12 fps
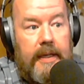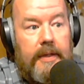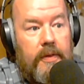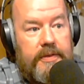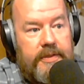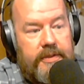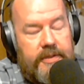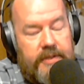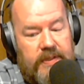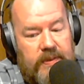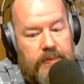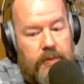There was just
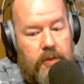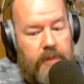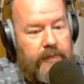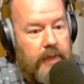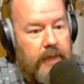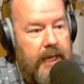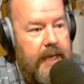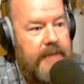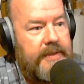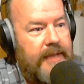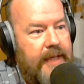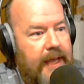these beautiful
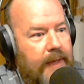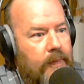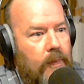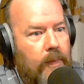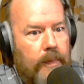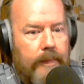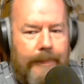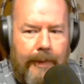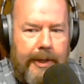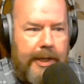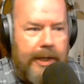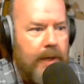kits that
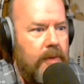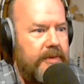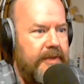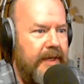weren't used,